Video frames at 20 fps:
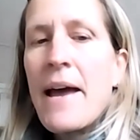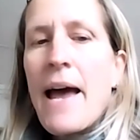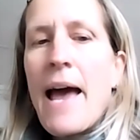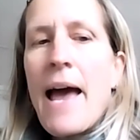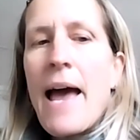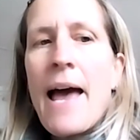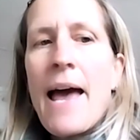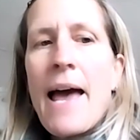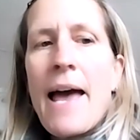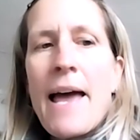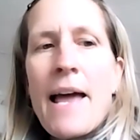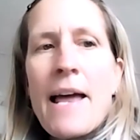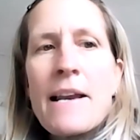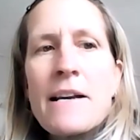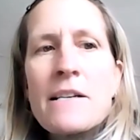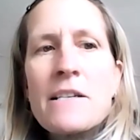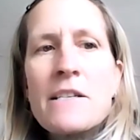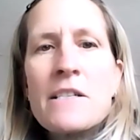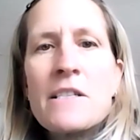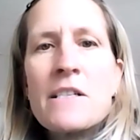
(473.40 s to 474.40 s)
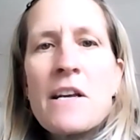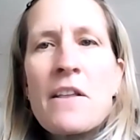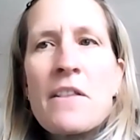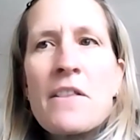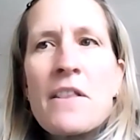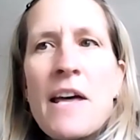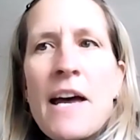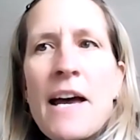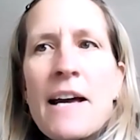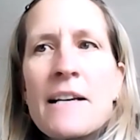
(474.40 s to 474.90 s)
and
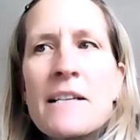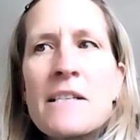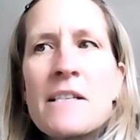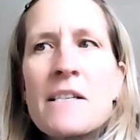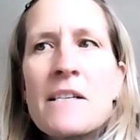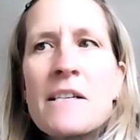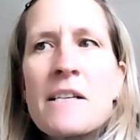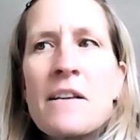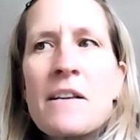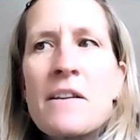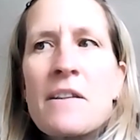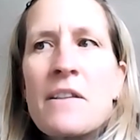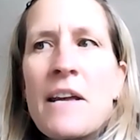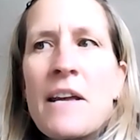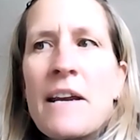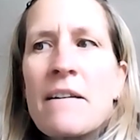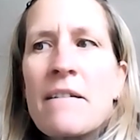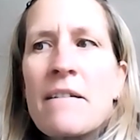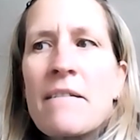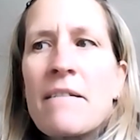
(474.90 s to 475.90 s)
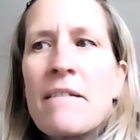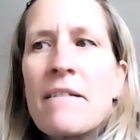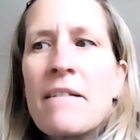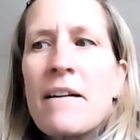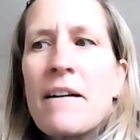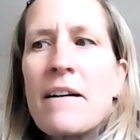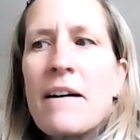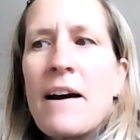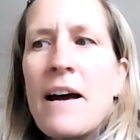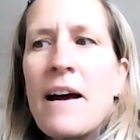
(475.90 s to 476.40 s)
that then
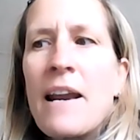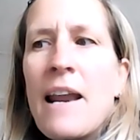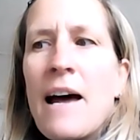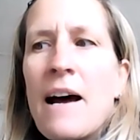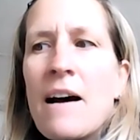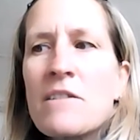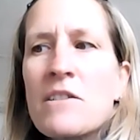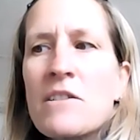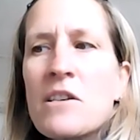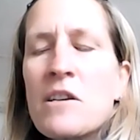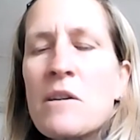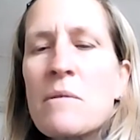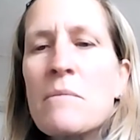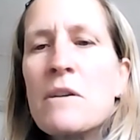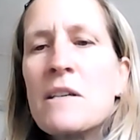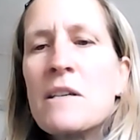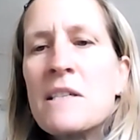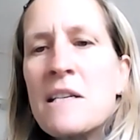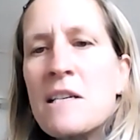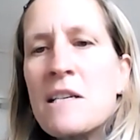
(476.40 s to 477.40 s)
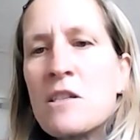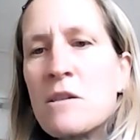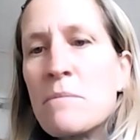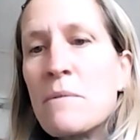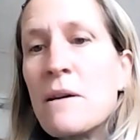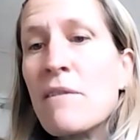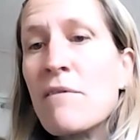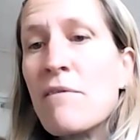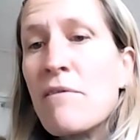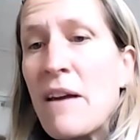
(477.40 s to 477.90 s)
allows communities to
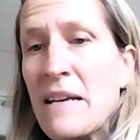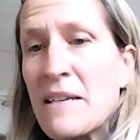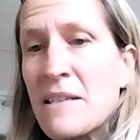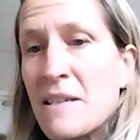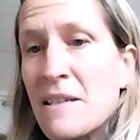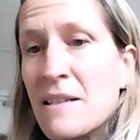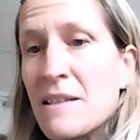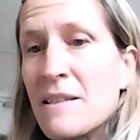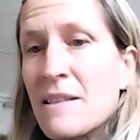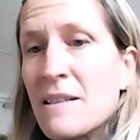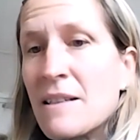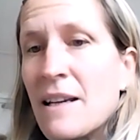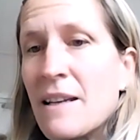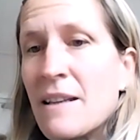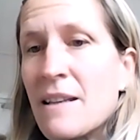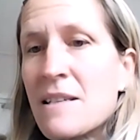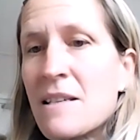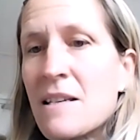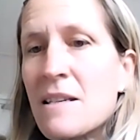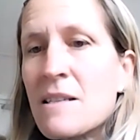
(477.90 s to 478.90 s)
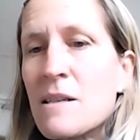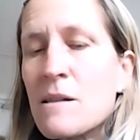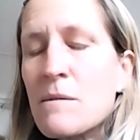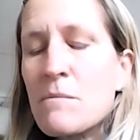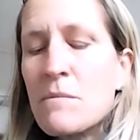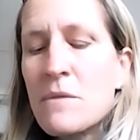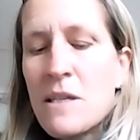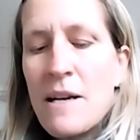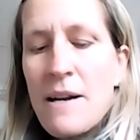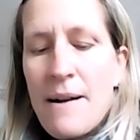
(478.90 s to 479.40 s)
be invested in the
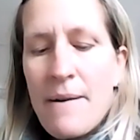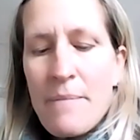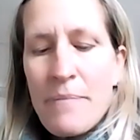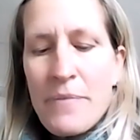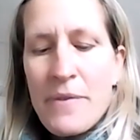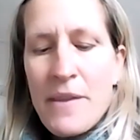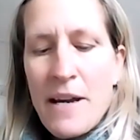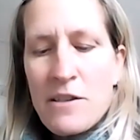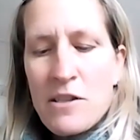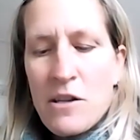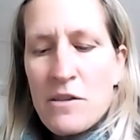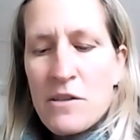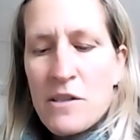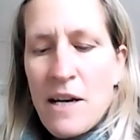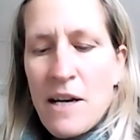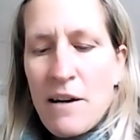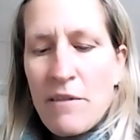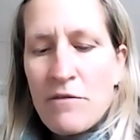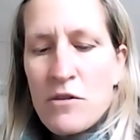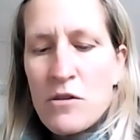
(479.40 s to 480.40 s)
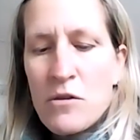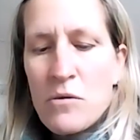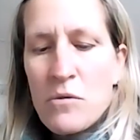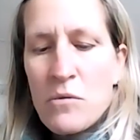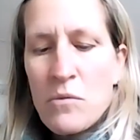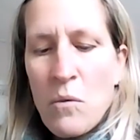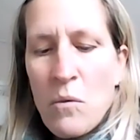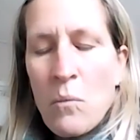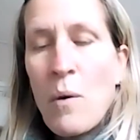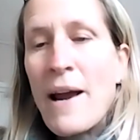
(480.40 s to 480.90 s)
systems. They don't have
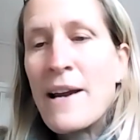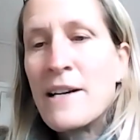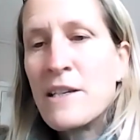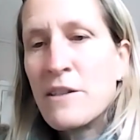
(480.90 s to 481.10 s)
to wait